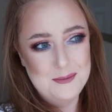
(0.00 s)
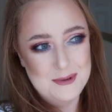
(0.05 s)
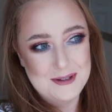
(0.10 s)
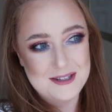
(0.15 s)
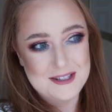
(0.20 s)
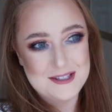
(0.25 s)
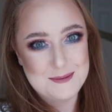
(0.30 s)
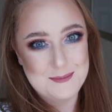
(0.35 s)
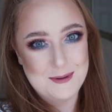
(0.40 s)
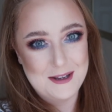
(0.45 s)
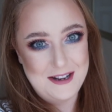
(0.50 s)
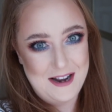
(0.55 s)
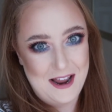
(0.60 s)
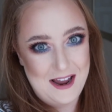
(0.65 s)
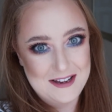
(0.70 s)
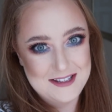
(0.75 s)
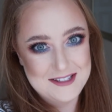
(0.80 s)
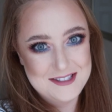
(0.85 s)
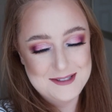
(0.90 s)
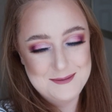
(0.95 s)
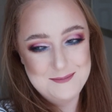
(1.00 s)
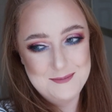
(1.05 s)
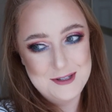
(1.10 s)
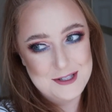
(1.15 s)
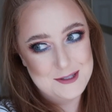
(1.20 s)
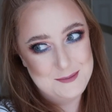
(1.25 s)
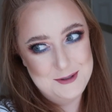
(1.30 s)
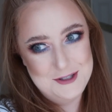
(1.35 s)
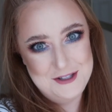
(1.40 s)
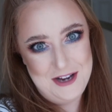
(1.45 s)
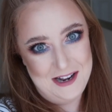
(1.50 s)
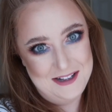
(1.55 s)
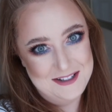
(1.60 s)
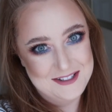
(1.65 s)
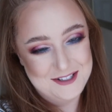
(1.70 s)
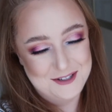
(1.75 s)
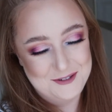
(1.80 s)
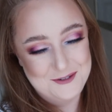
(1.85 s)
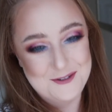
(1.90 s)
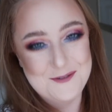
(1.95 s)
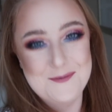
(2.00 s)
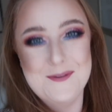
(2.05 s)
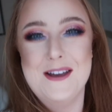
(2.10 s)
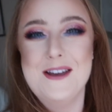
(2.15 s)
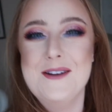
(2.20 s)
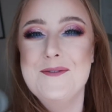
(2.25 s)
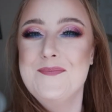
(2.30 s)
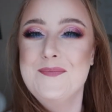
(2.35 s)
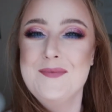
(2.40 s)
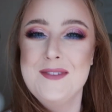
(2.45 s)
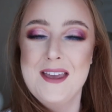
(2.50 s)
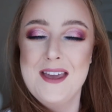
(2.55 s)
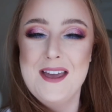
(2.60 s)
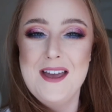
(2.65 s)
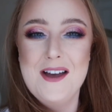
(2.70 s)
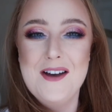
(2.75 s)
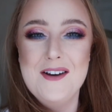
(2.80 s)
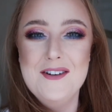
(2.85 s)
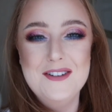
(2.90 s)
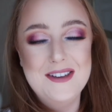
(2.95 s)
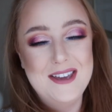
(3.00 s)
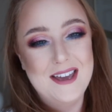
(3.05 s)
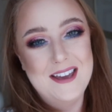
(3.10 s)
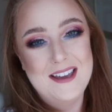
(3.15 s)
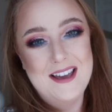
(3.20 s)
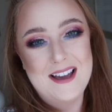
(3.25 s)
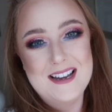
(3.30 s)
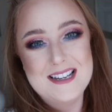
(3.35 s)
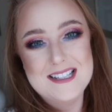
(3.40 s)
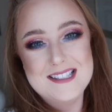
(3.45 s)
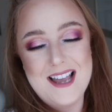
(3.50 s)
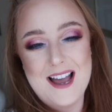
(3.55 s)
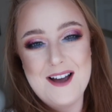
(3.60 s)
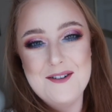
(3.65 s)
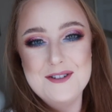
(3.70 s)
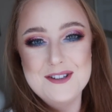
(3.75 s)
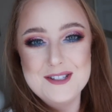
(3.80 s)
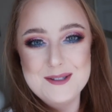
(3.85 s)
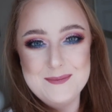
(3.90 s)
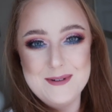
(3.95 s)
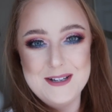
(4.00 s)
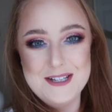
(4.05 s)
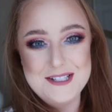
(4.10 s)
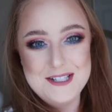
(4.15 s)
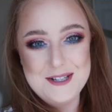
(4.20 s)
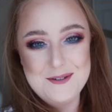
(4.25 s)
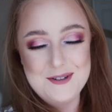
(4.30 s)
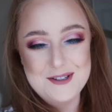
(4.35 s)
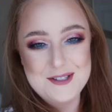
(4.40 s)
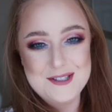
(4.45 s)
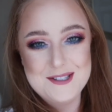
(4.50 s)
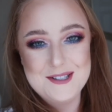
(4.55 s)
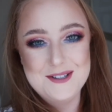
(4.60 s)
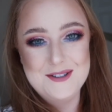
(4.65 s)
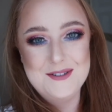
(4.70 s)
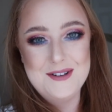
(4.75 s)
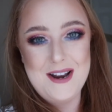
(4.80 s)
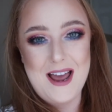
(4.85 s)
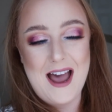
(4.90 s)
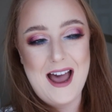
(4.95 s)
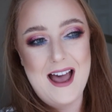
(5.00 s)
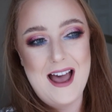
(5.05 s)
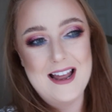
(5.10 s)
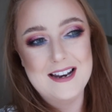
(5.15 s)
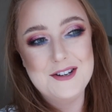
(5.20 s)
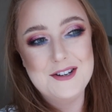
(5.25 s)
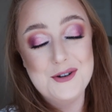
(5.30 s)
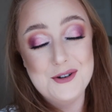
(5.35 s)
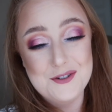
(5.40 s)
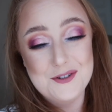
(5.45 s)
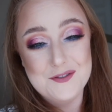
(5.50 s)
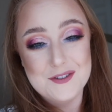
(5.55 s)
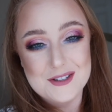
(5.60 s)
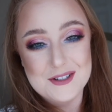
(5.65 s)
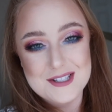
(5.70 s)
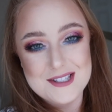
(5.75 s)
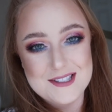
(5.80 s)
please be nice. Please be gentle with me. Okay guys, I will speak to you all soon, and hopefully